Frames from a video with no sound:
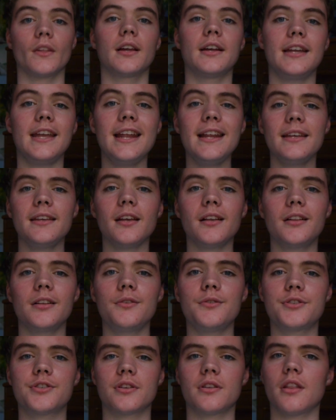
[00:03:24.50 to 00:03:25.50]
In
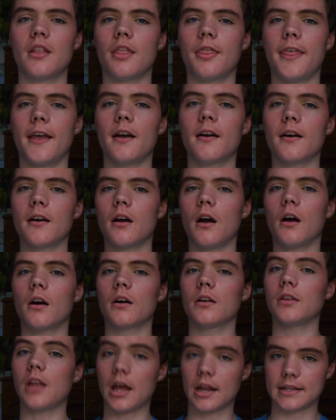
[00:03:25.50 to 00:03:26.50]
conclusion, there are a
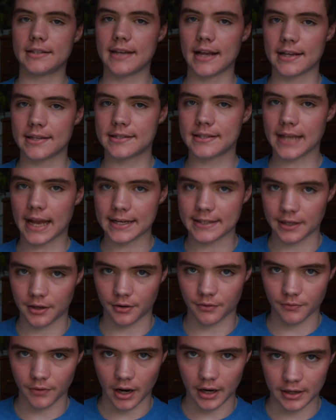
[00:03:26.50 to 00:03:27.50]
lot of tests I
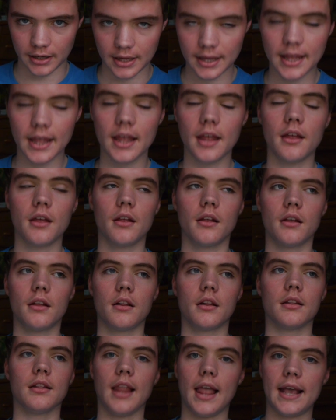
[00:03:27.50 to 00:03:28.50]
didn't run.
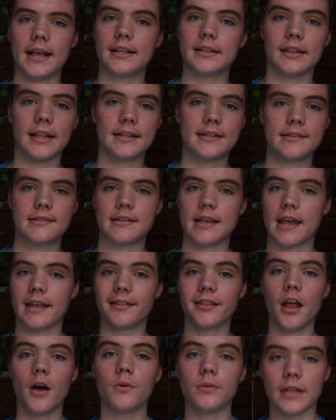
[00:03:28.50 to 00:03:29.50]
Like, let's say,
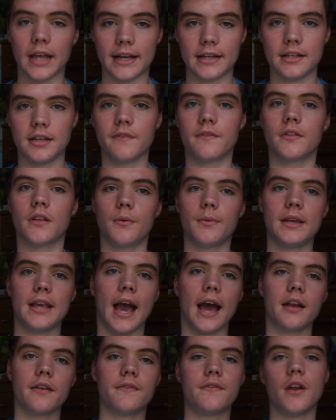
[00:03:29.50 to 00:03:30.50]
low light, even though we
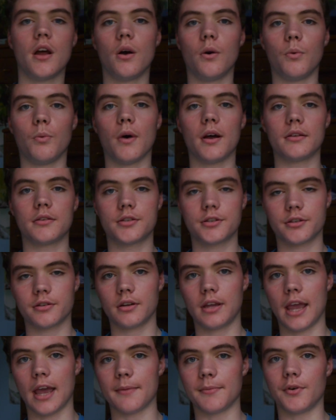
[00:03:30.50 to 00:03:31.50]
kind of know what
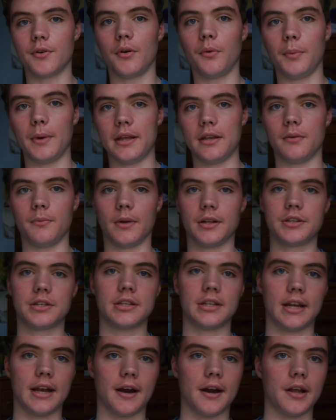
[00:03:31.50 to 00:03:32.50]
camera will win which
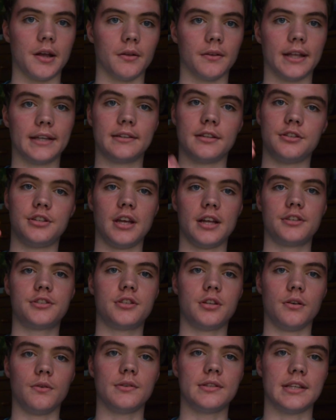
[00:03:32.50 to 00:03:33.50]
scenario. Like the
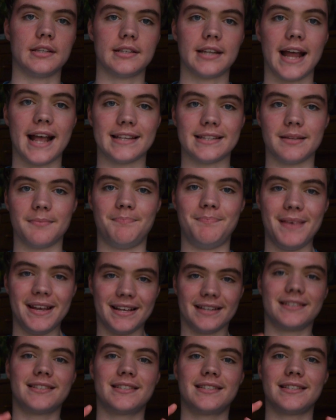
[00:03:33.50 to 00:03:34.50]
GH2, since it has the
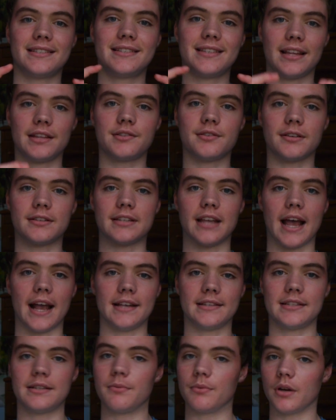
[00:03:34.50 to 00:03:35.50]
biggest sensor
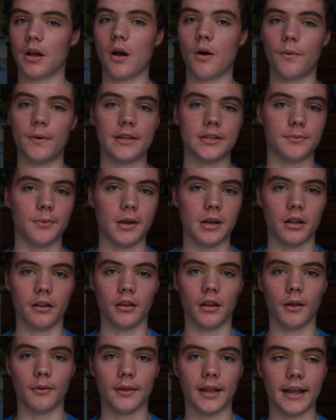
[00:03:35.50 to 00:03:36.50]
size, it would always win in
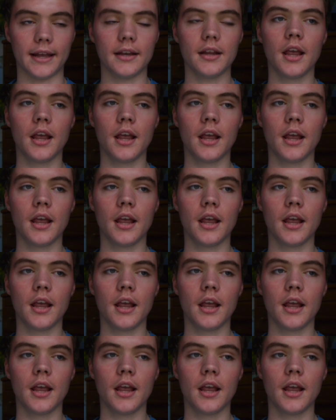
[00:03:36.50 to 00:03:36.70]
low light.